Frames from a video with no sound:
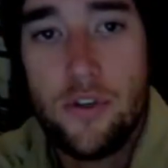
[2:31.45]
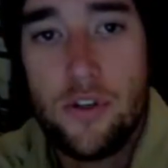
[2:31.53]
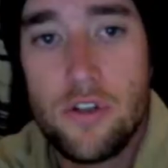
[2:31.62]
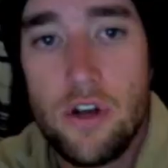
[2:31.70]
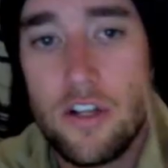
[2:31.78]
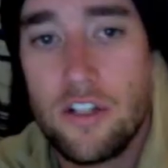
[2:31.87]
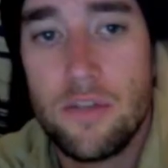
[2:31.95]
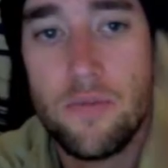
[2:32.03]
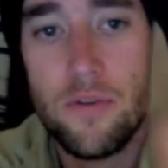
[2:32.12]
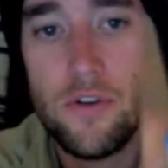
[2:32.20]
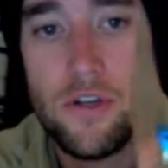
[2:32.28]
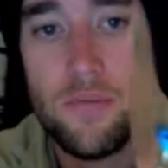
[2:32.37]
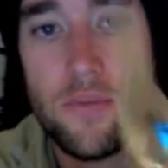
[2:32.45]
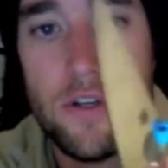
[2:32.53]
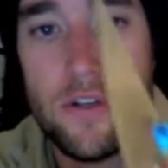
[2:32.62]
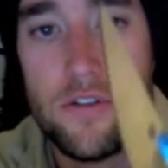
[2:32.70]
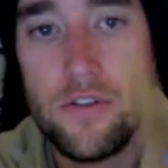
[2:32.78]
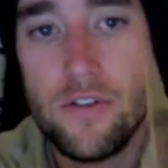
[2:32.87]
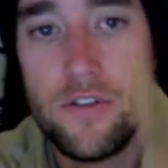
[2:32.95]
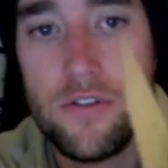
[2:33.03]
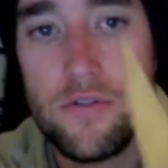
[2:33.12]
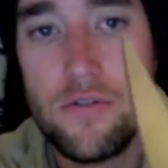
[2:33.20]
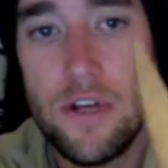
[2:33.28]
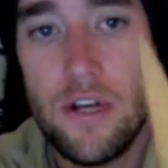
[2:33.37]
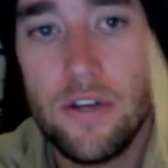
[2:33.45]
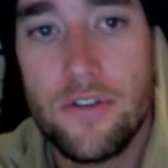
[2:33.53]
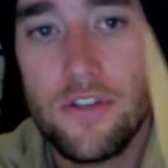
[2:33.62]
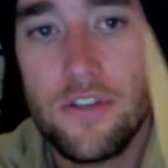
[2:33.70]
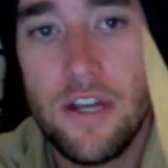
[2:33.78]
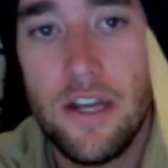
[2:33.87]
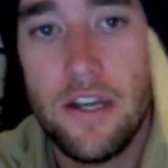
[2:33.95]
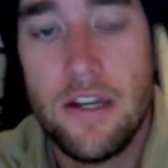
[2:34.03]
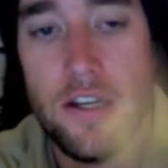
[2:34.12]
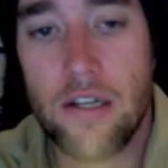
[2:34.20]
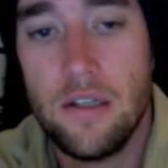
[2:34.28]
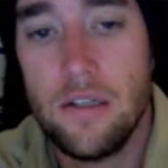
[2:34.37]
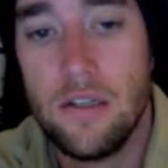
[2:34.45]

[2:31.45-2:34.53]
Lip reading: is awesome. Their jimping's just outstanding.